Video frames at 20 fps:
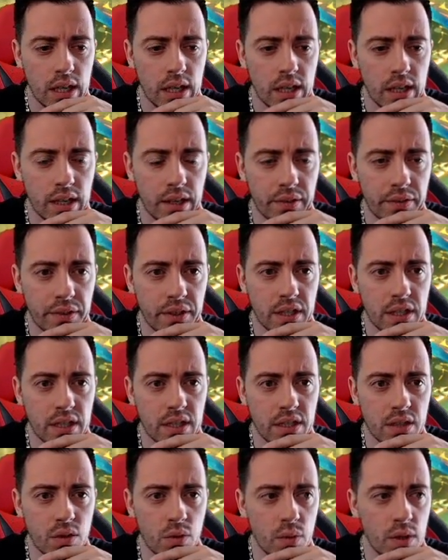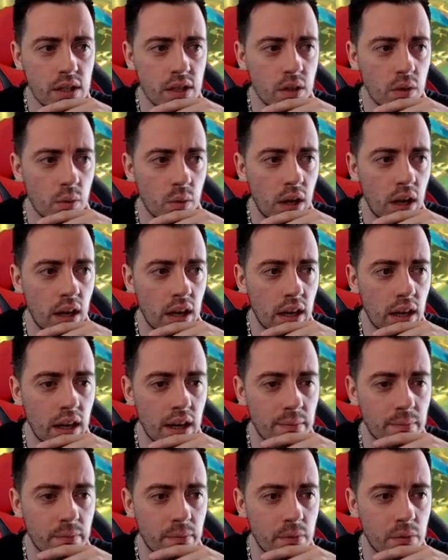Uh, this is the reason why
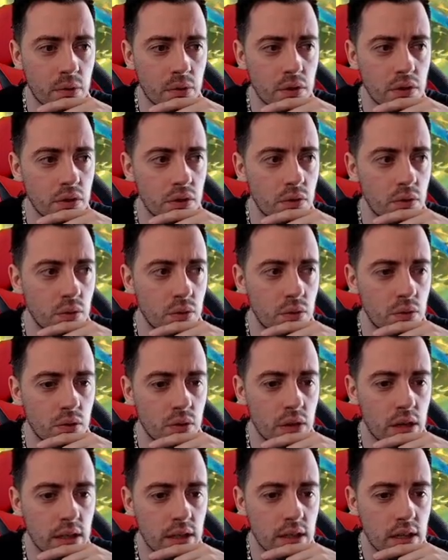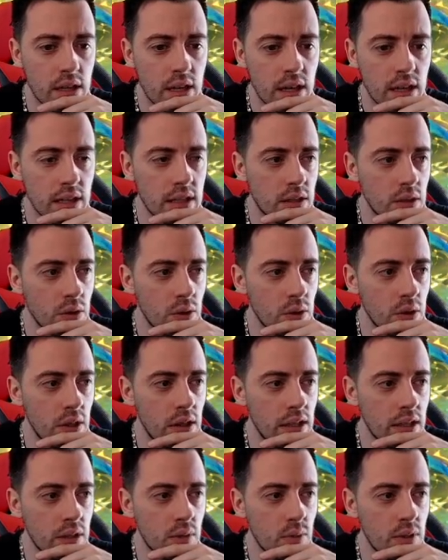I'm forced to do that. So
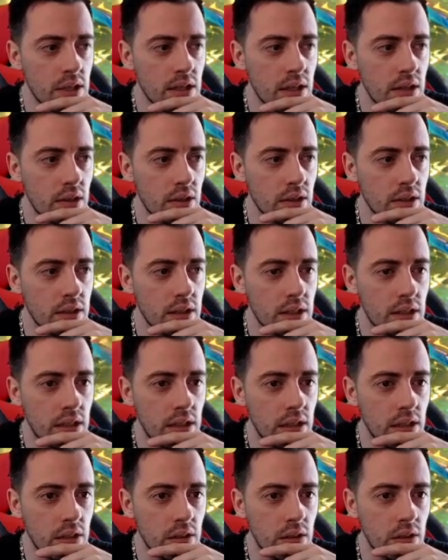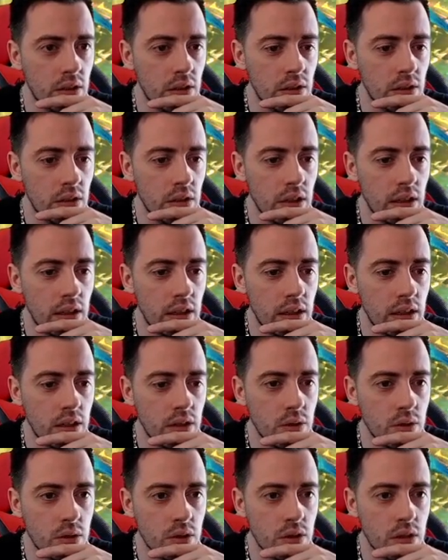let's reset the skill on her
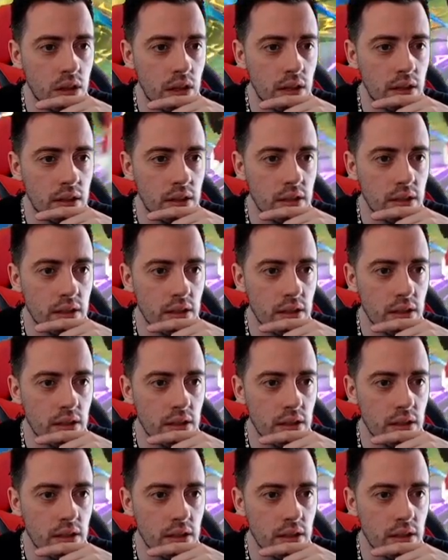and use again this